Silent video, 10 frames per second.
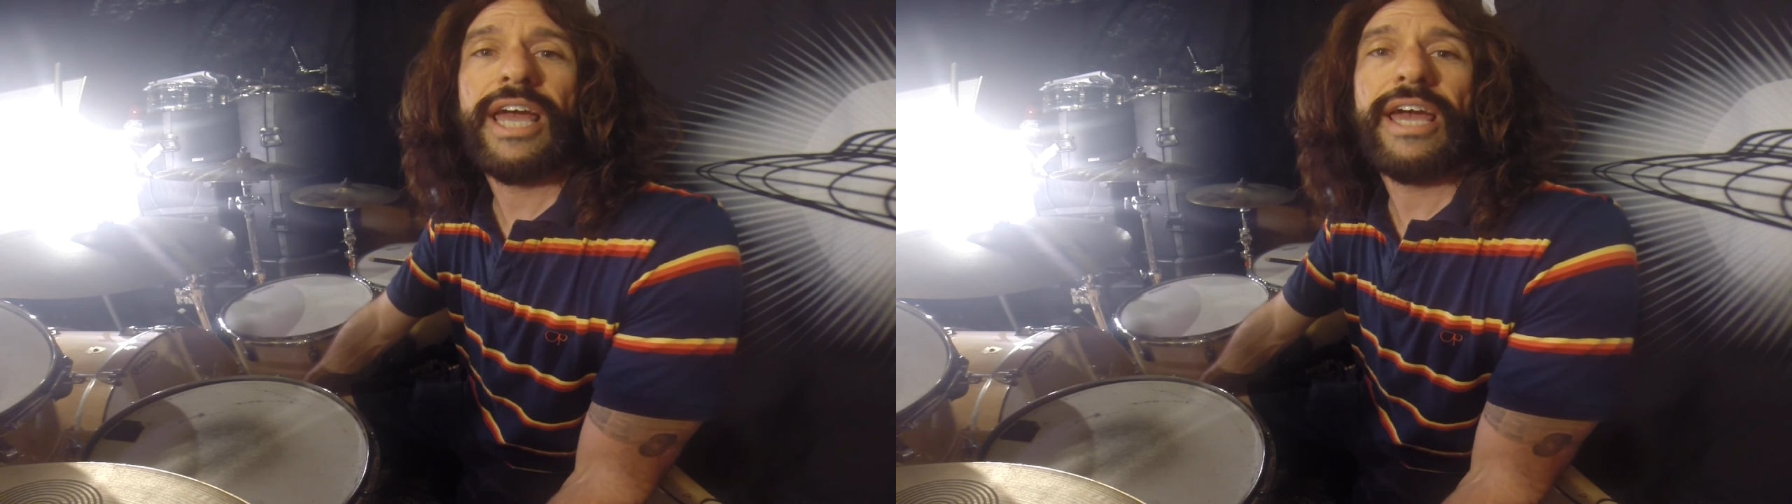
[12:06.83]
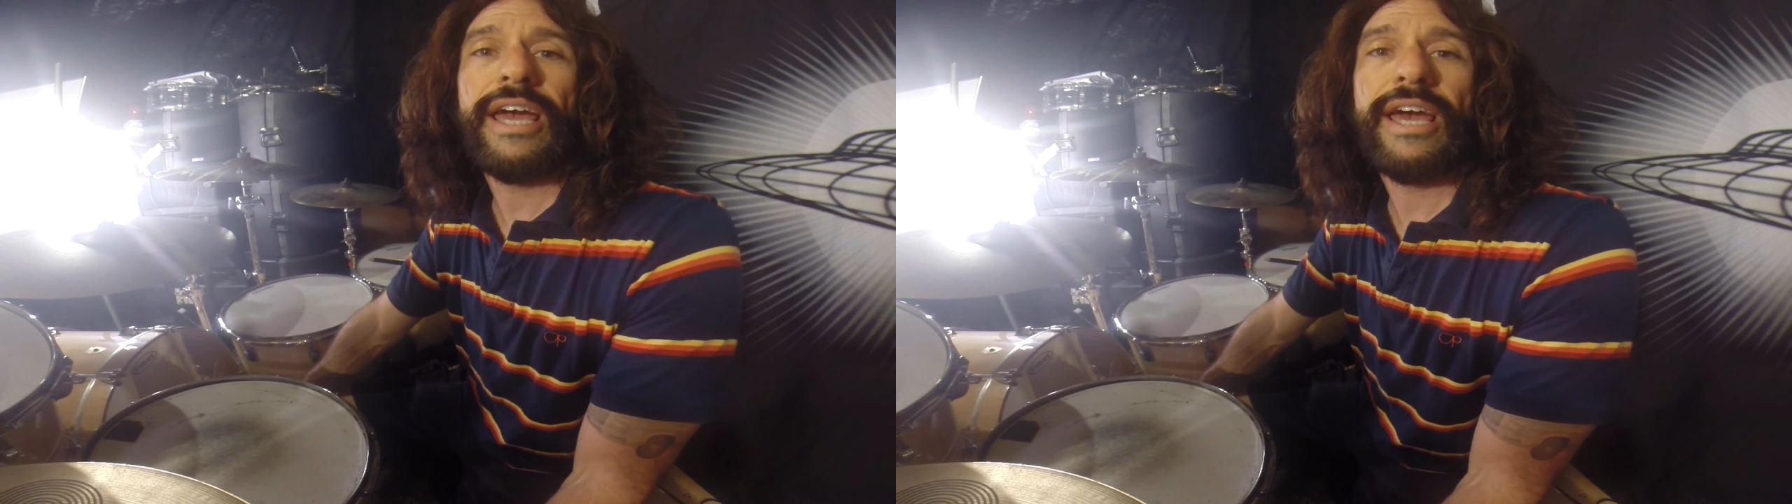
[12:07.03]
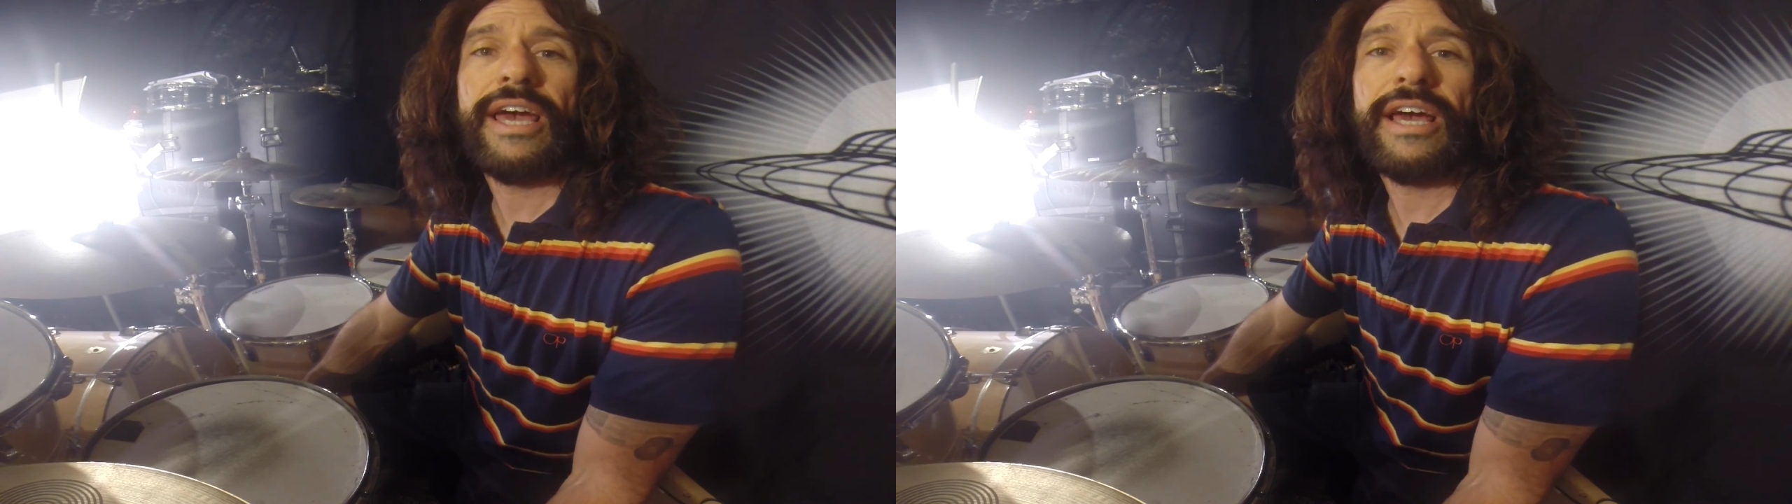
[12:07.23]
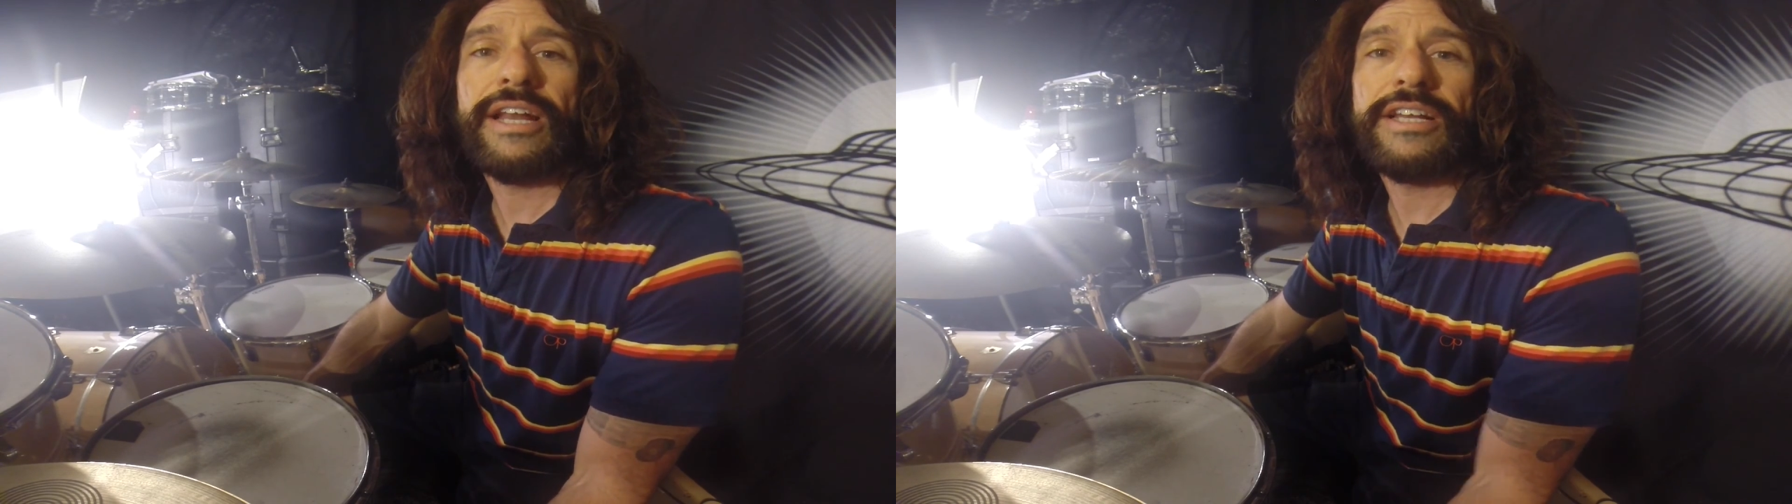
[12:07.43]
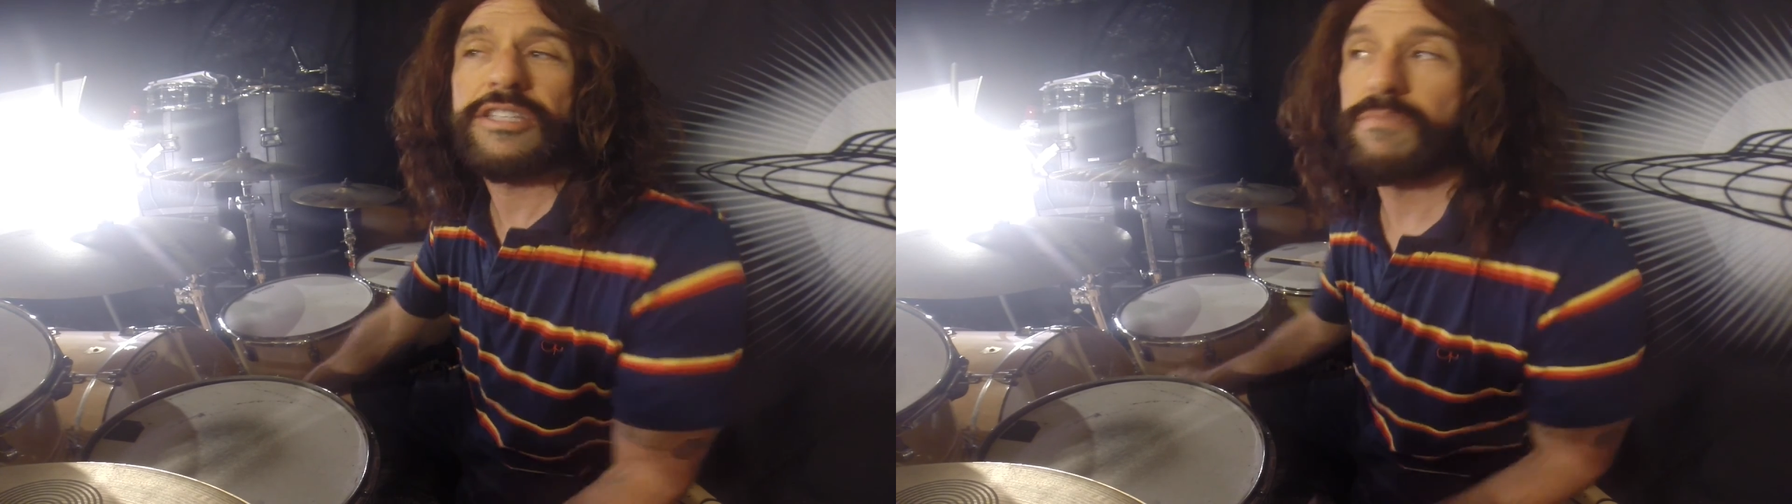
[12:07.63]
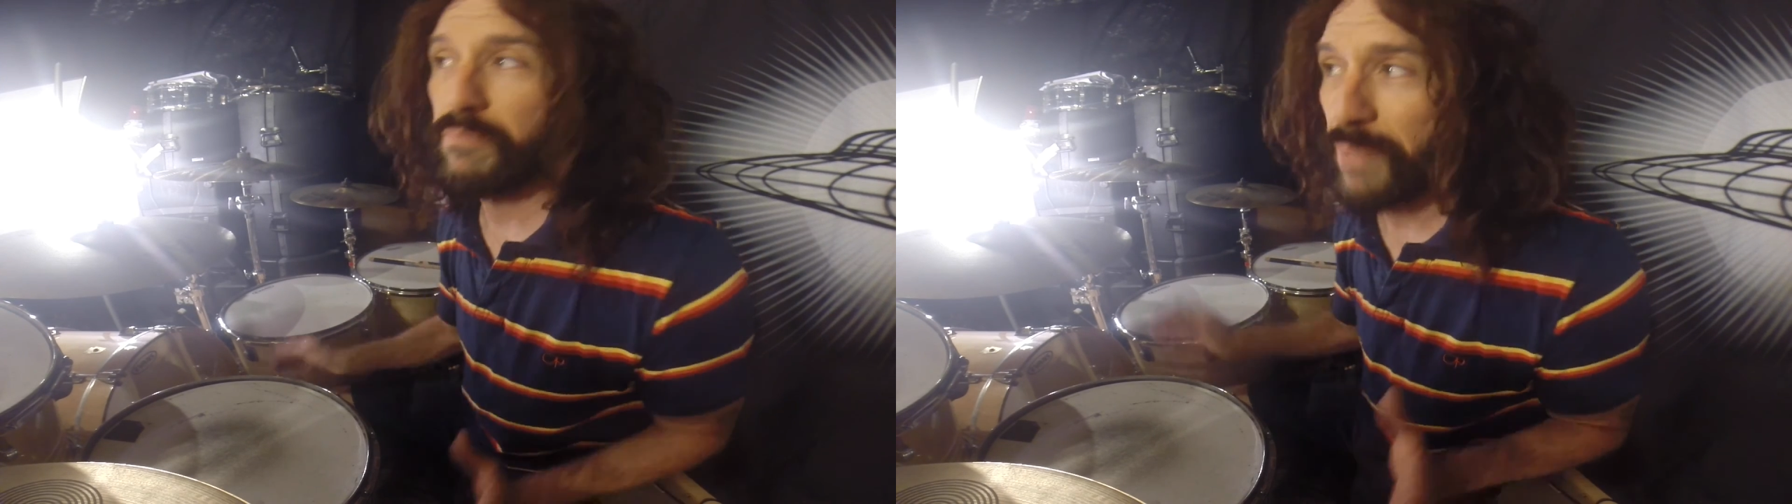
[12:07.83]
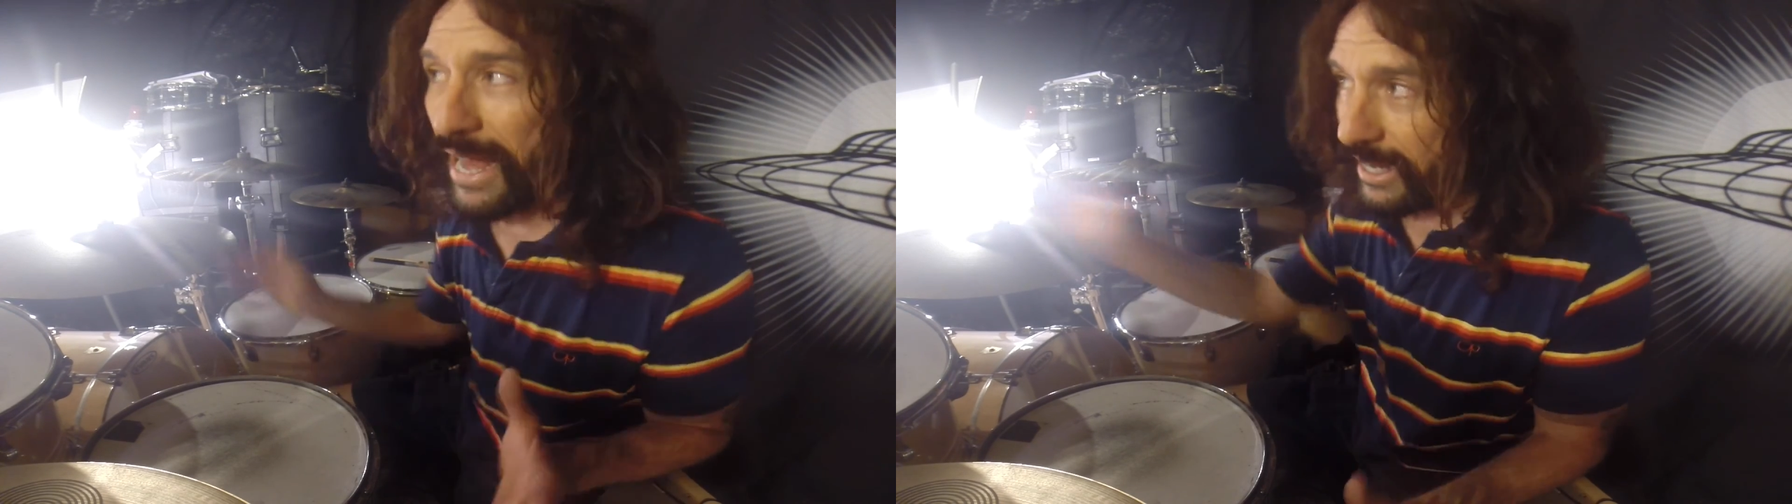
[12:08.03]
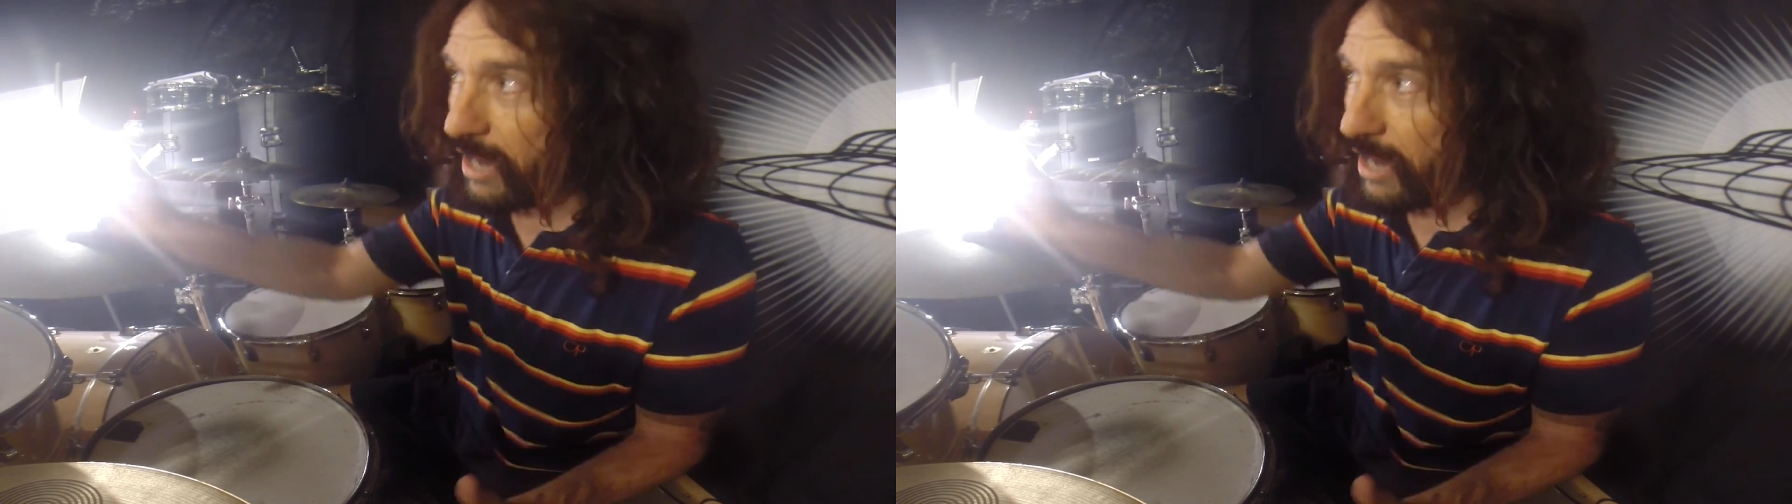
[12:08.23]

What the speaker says: and it's back